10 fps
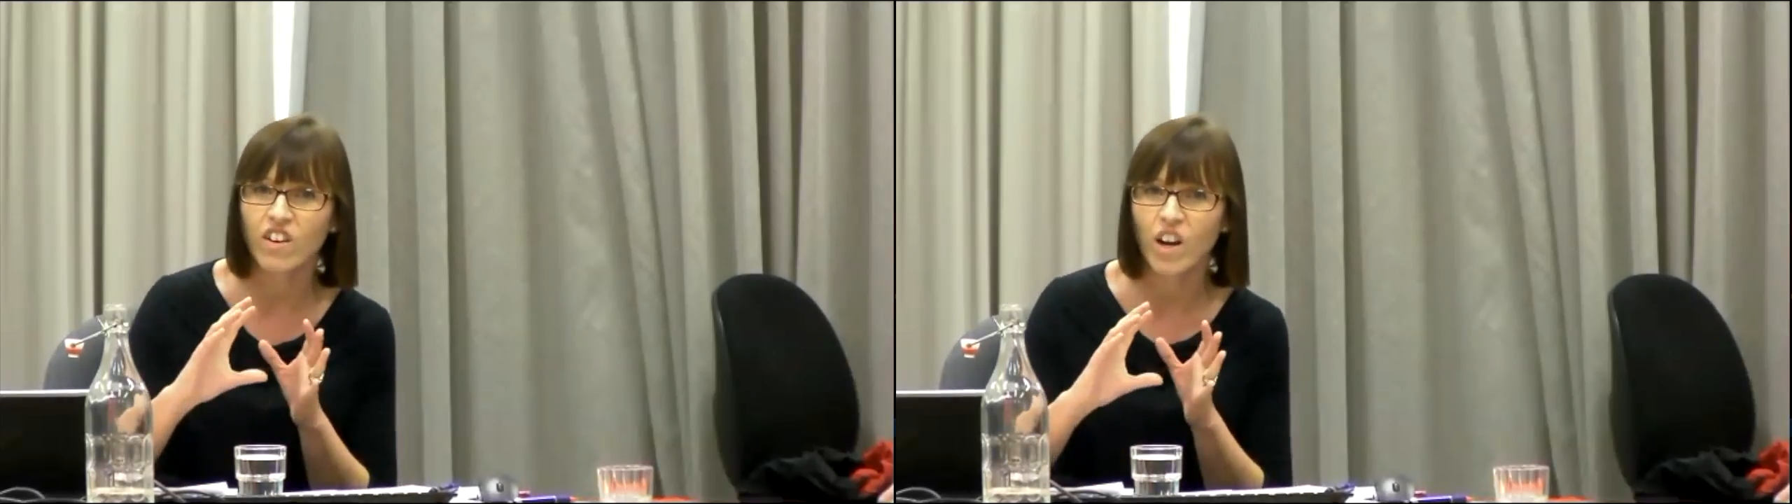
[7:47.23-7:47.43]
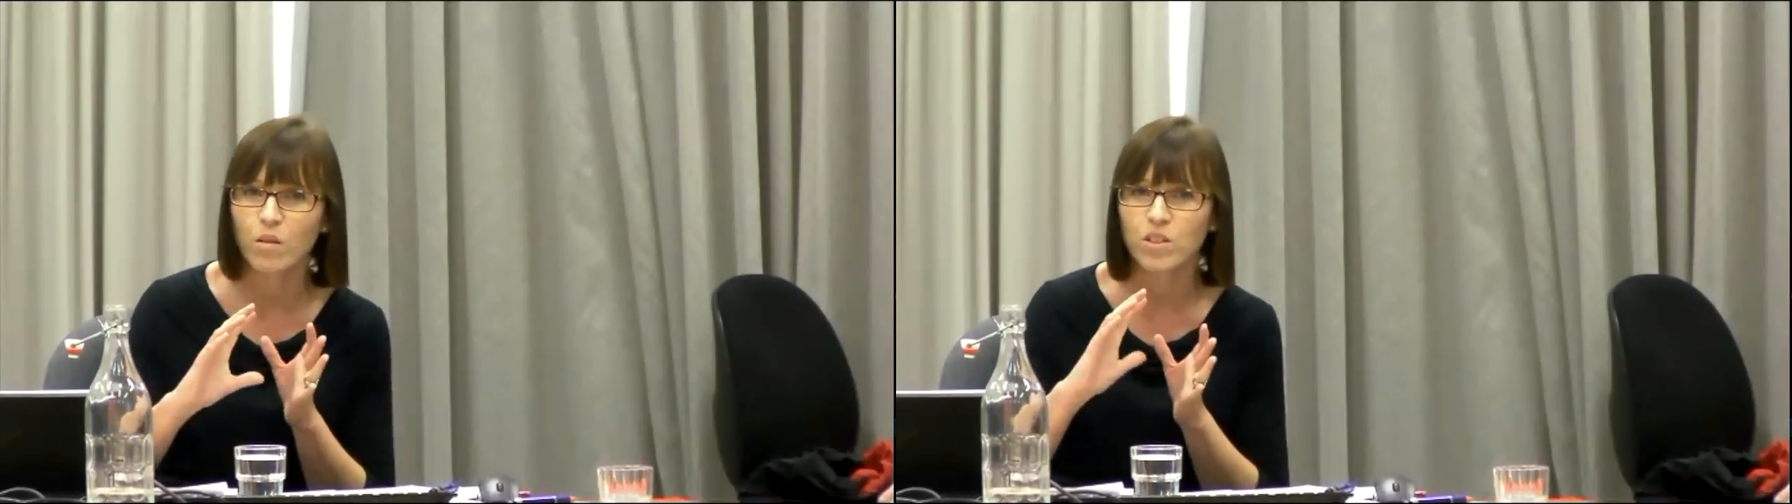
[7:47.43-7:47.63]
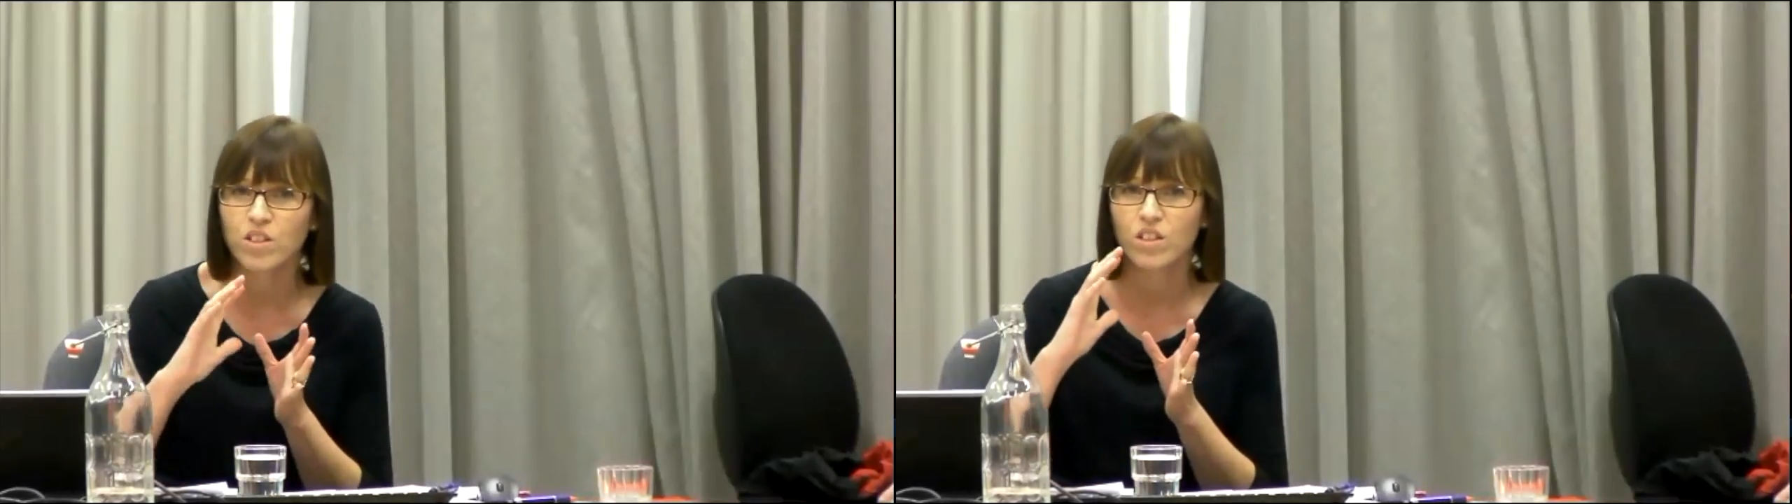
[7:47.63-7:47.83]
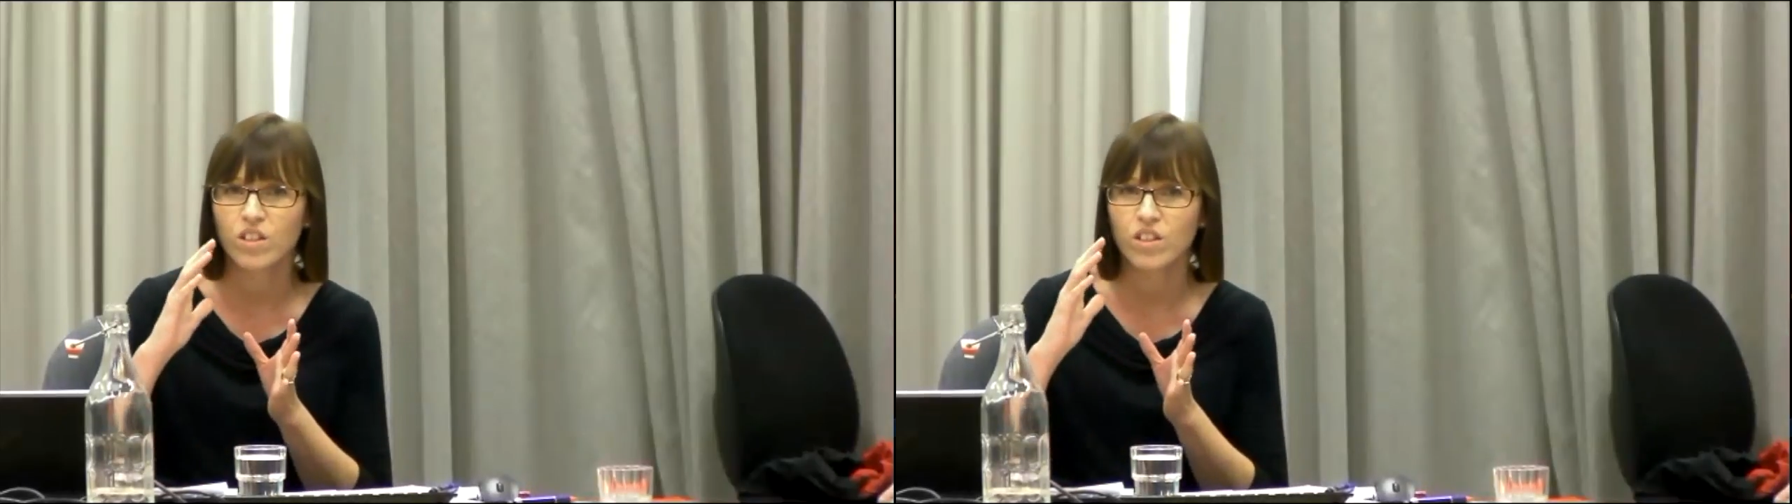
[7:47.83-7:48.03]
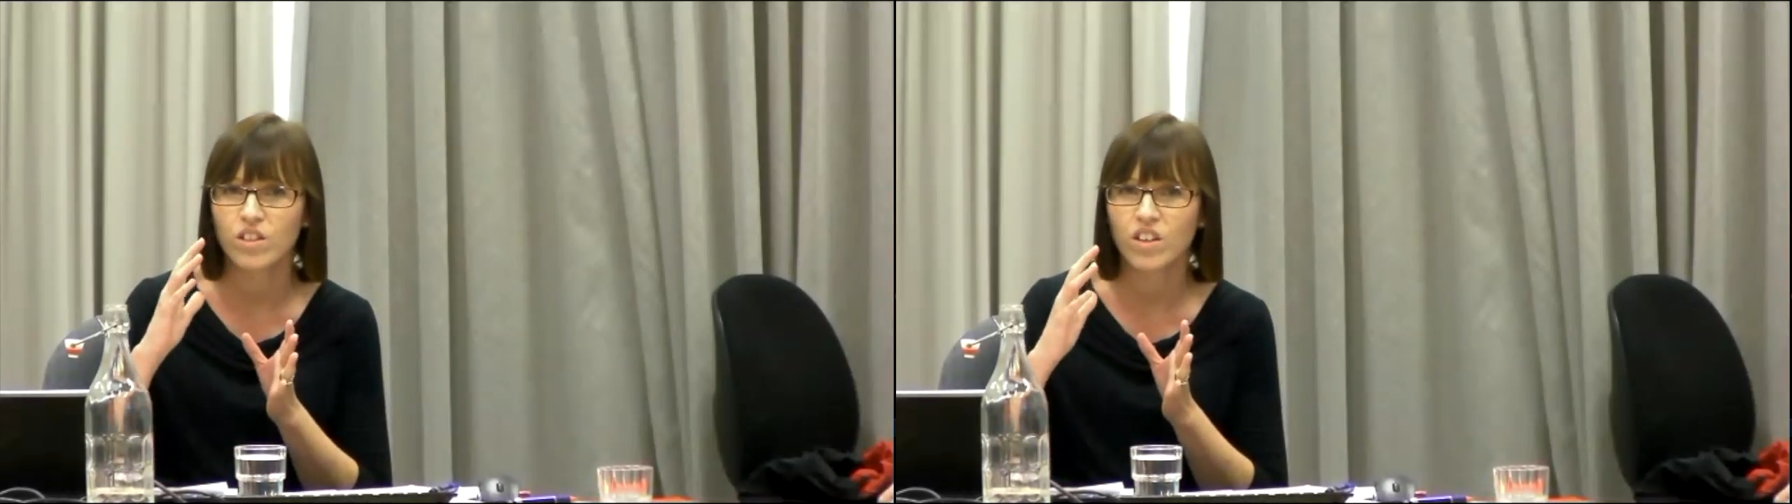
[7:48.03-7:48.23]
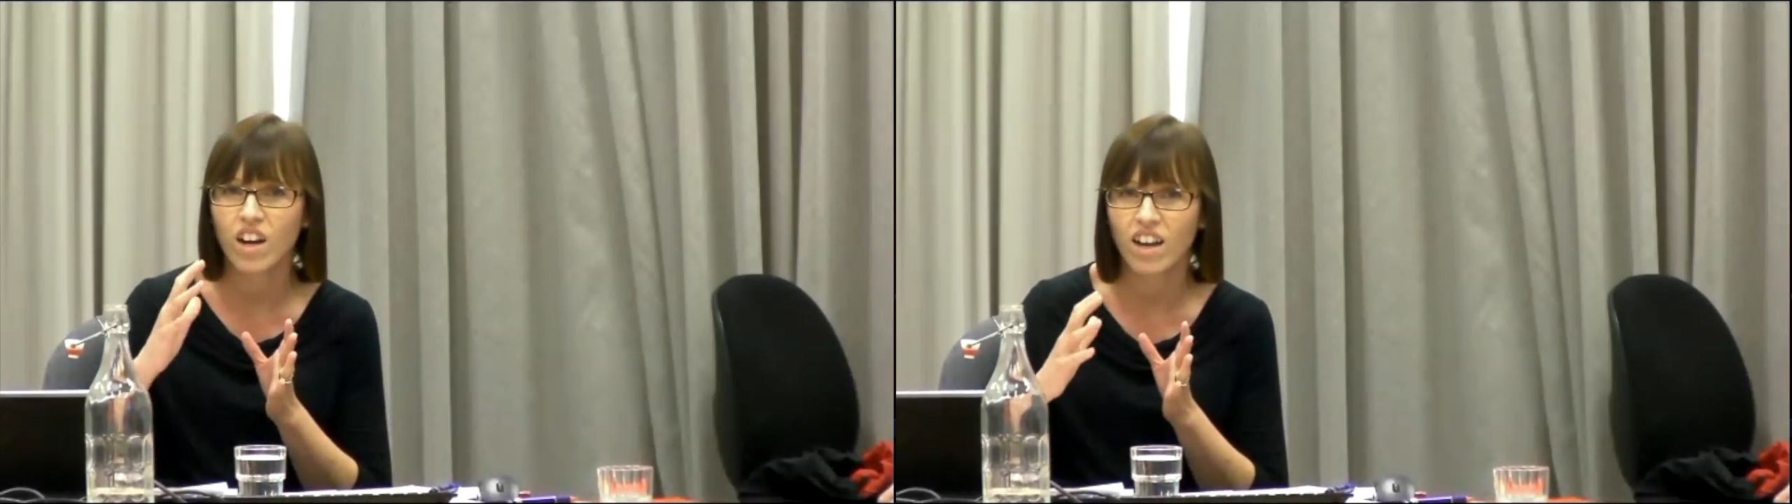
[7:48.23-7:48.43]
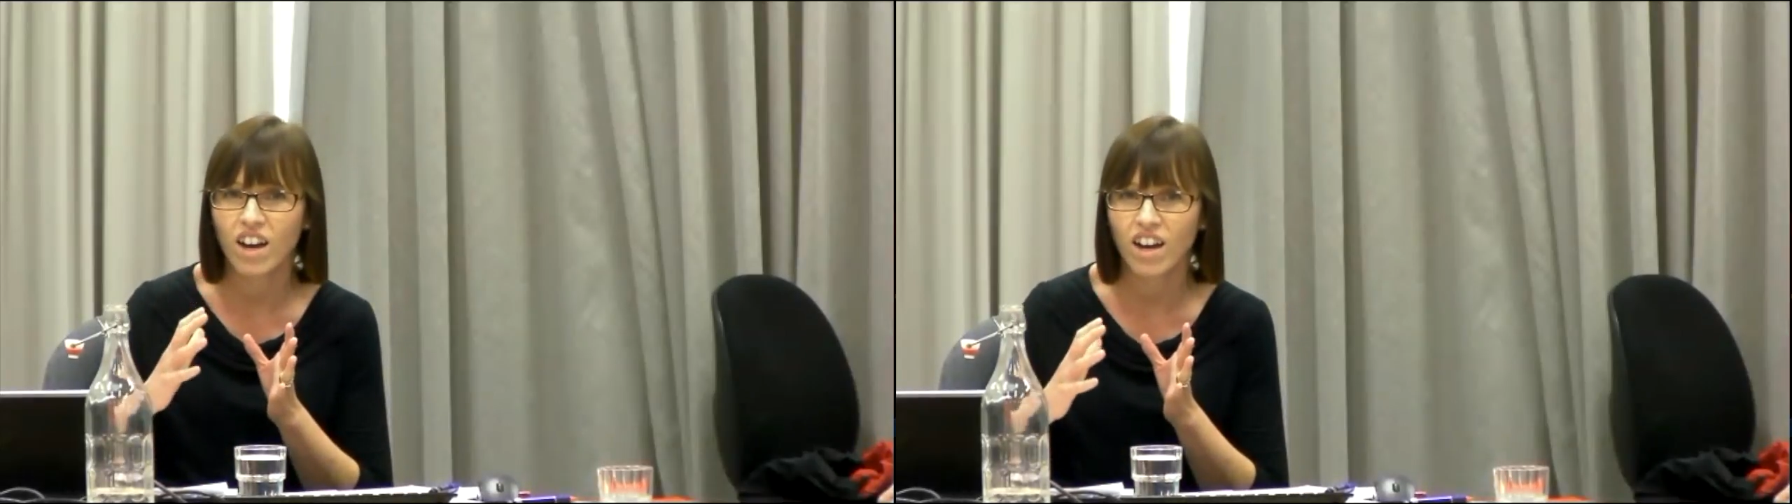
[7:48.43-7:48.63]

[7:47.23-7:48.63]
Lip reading: that are able to